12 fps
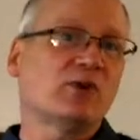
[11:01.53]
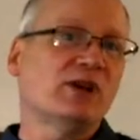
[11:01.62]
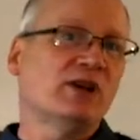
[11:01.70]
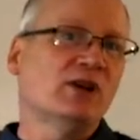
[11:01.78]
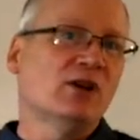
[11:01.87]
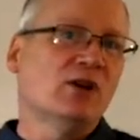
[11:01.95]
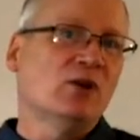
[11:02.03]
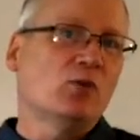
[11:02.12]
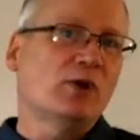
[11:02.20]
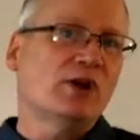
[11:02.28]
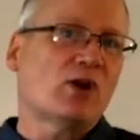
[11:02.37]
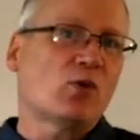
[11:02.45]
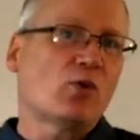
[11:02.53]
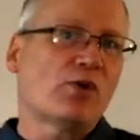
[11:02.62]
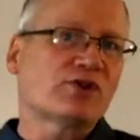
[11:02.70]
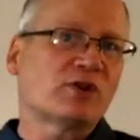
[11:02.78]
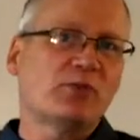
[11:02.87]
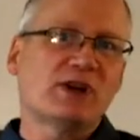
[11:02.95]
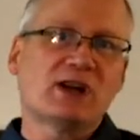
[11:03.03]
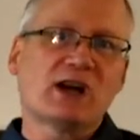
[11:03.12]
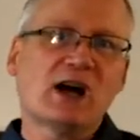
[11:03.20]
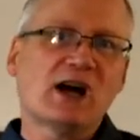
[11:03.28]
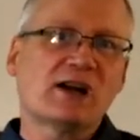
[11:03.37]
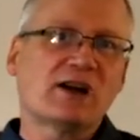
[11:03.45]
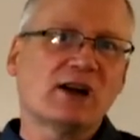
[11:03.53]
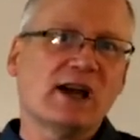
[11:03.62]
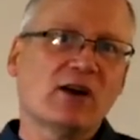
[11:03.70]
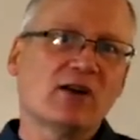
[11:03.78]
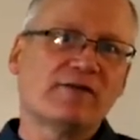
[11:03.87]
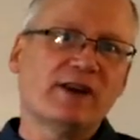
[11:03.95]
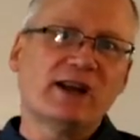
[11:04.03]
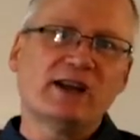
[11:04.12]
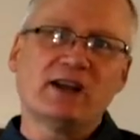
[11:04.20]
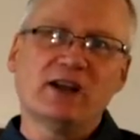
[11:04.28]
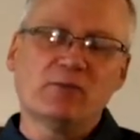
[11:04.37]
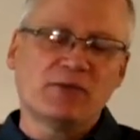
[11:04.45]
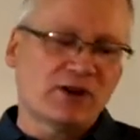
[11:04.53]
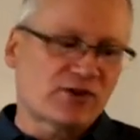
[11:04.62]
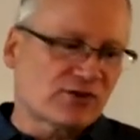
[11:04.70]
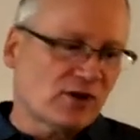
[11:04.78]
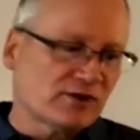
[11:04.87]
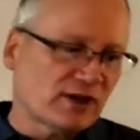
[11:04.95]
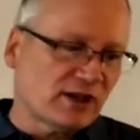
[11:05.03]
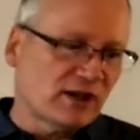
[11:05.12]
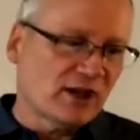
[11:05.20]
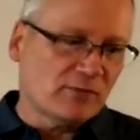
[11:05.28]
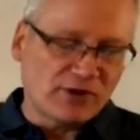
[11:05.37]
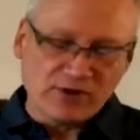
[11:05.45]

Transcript: we we are worshiping God and elevating Him and exalting Him.